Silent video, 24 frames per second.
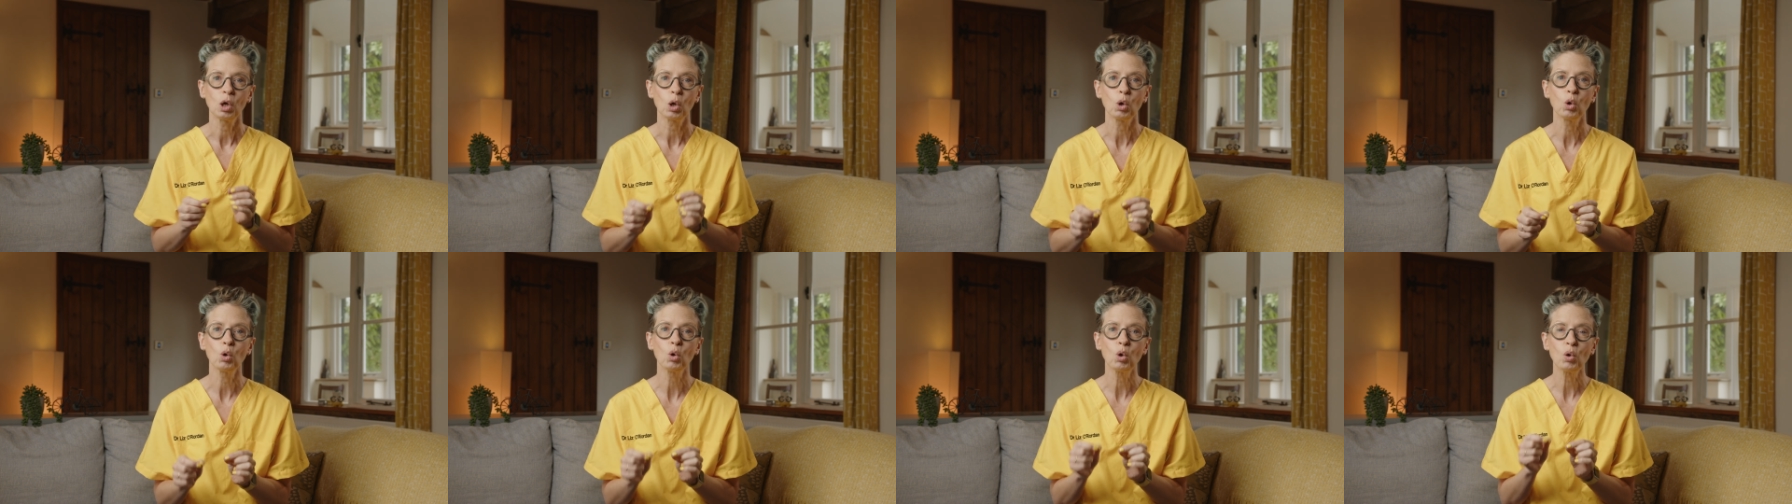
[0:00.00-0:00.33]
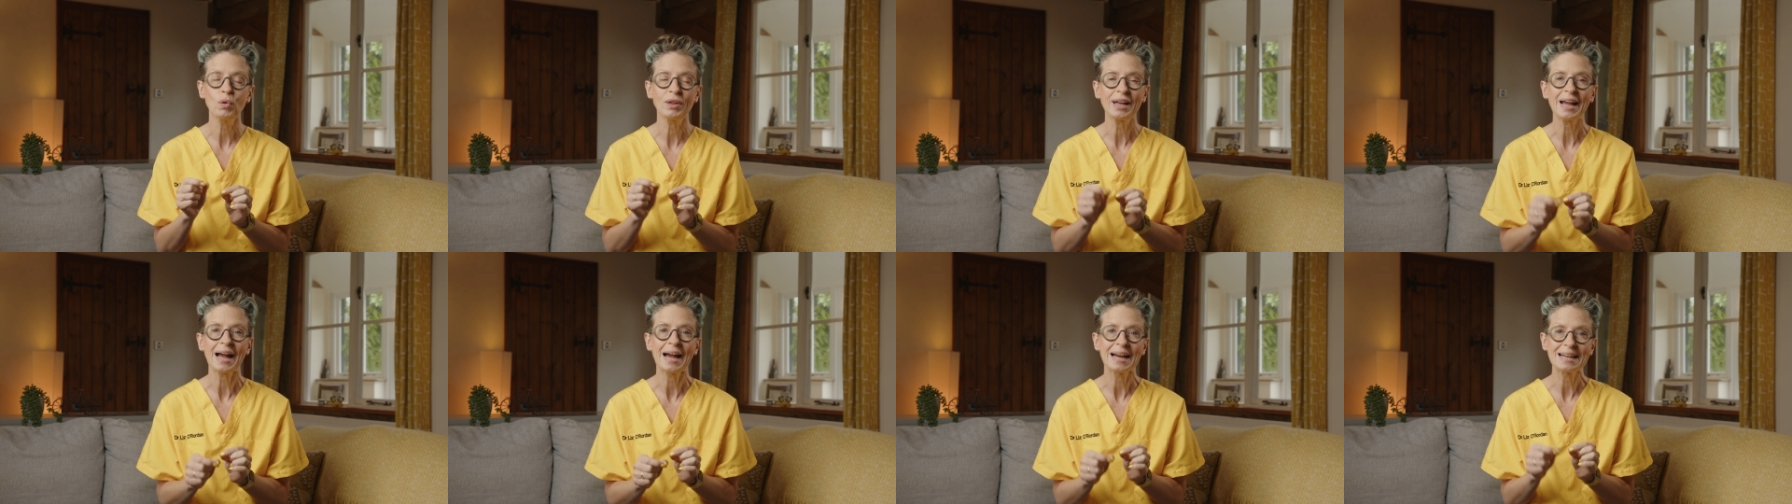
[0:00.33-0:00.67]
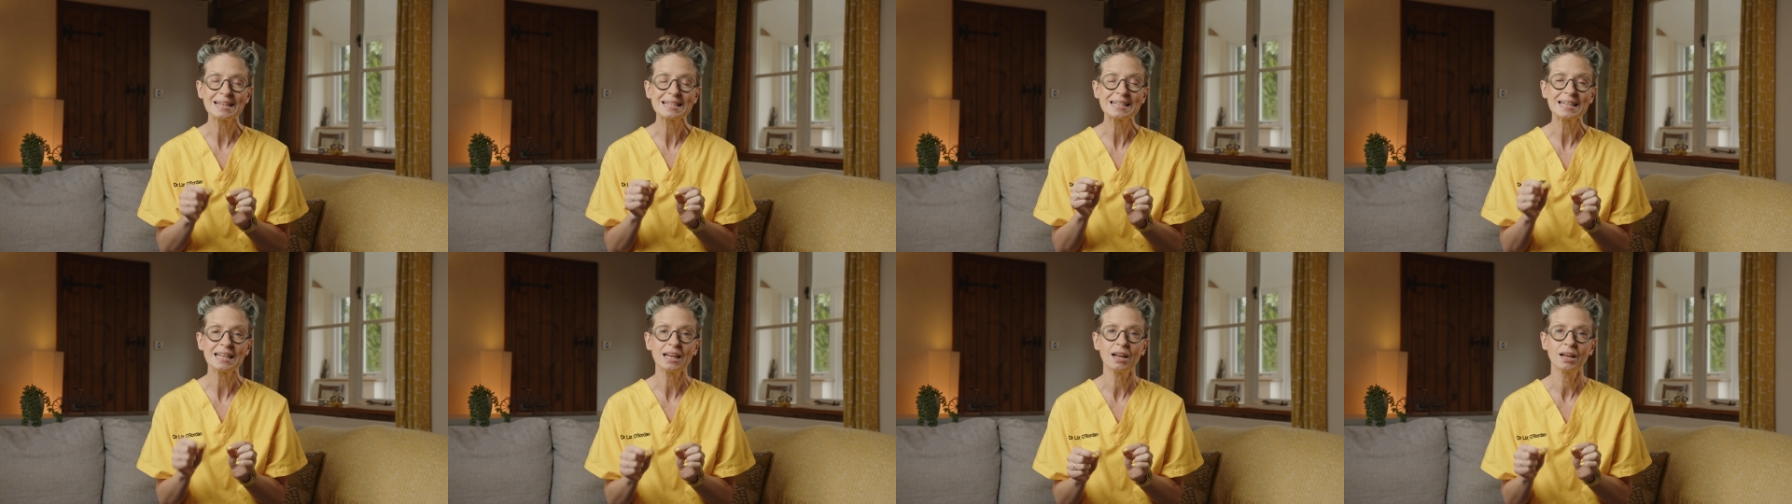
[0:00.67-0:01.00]
all the
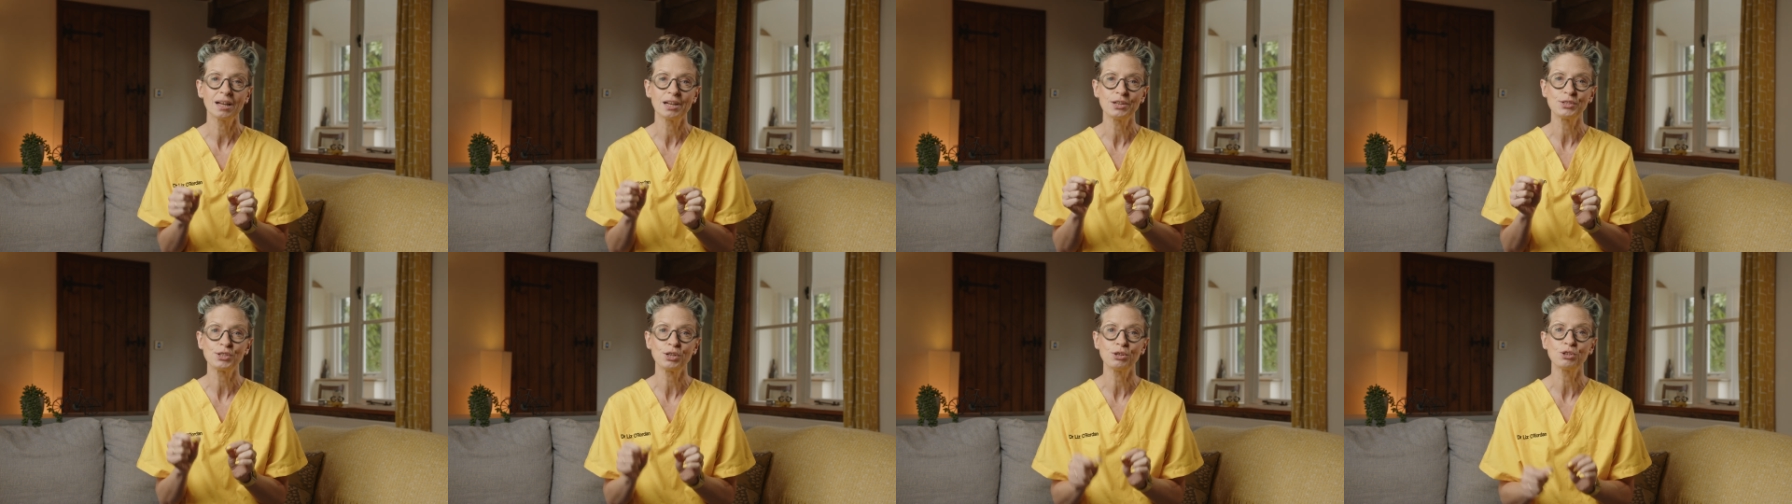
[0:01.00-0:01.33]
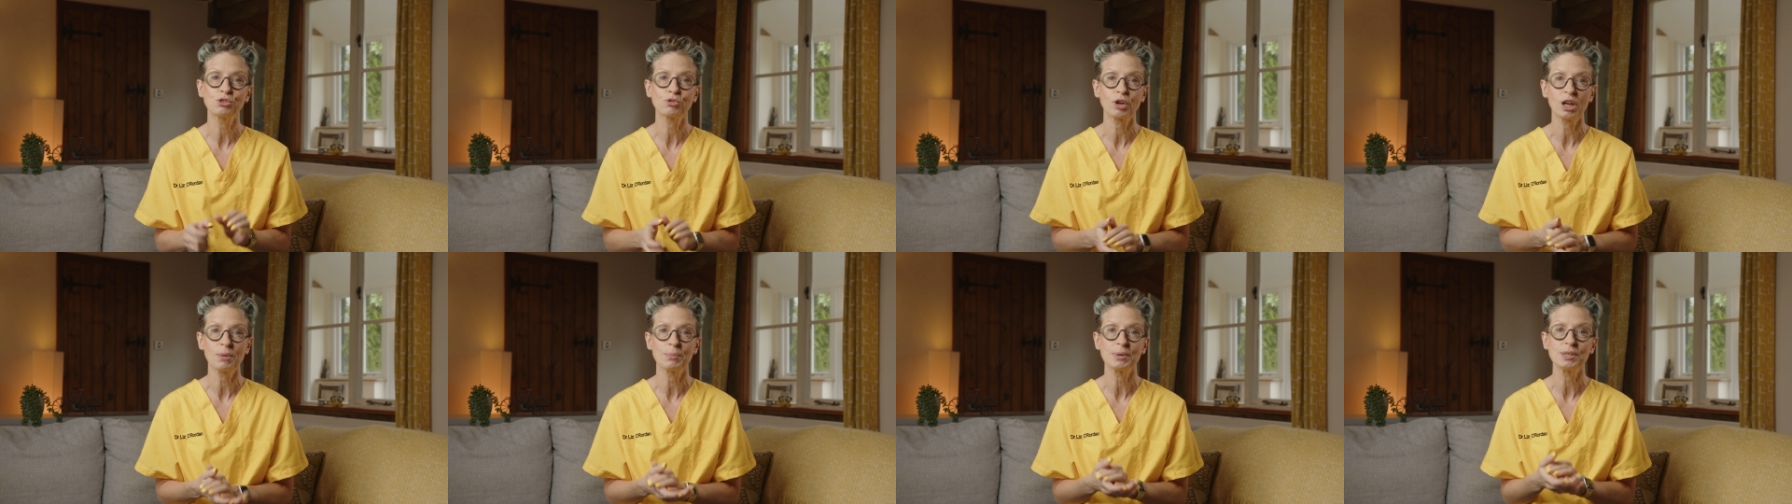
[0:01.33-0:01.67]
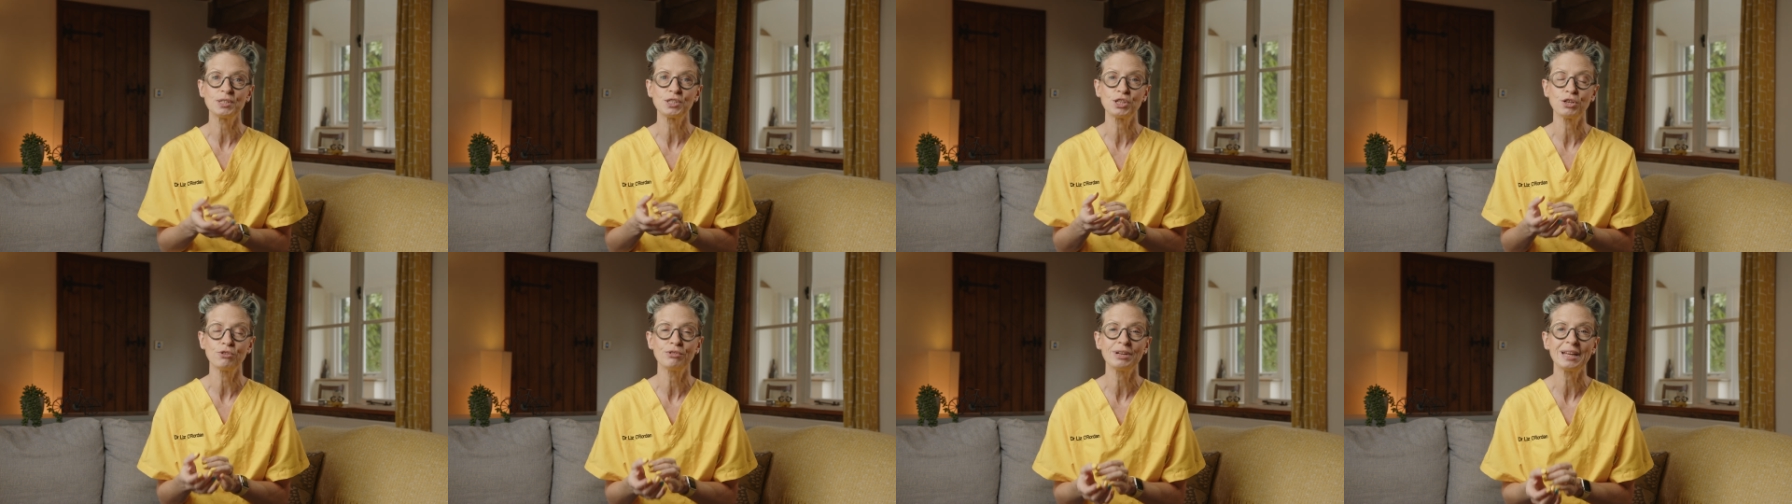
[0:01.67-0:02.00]
anti-HER2
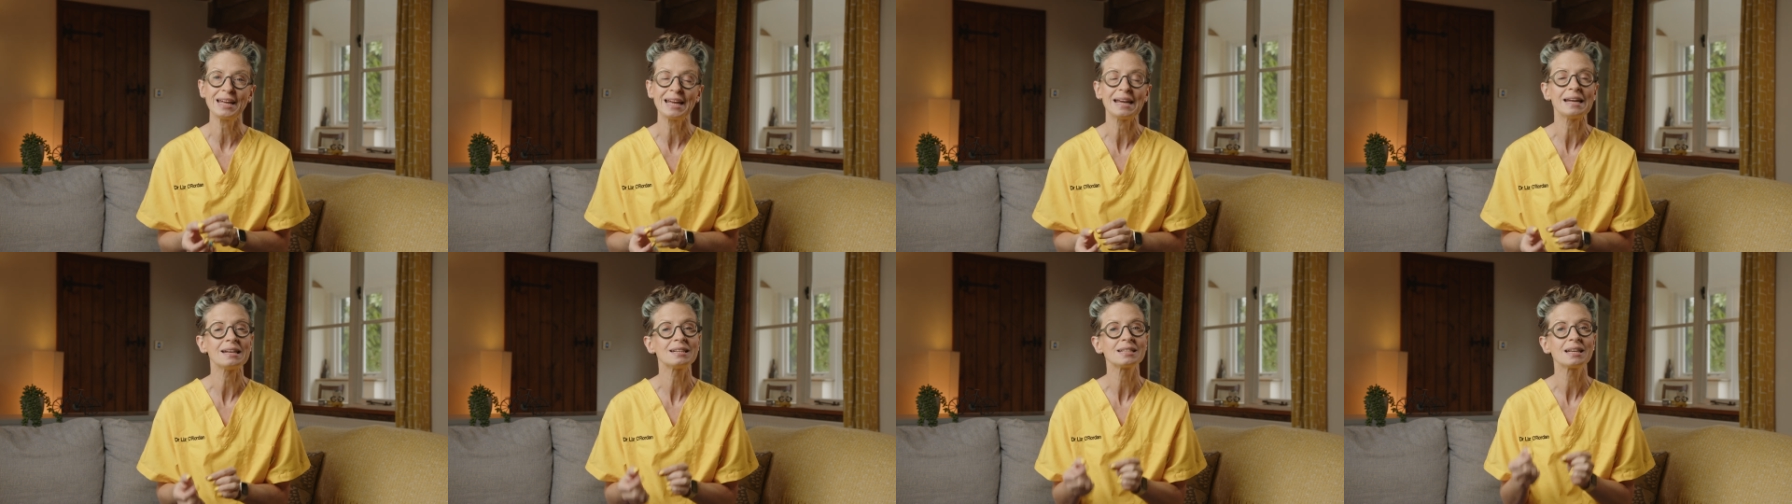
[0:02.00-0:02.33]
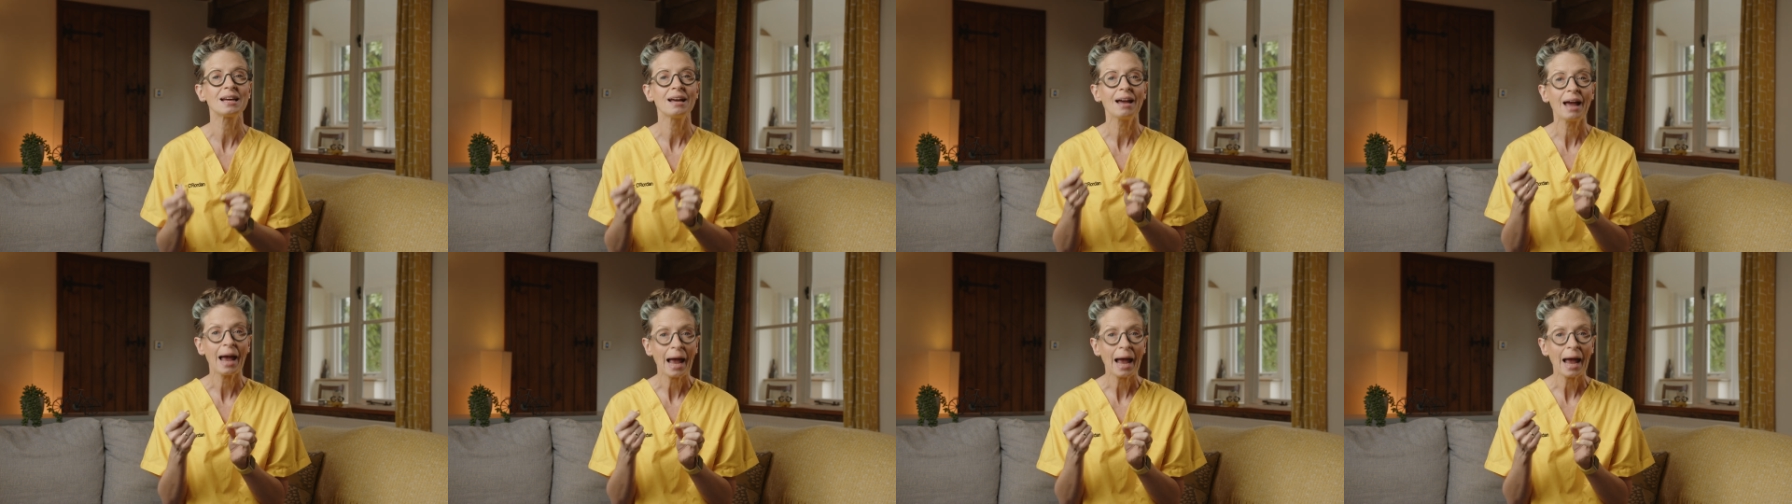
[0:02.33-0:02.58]
treatments you need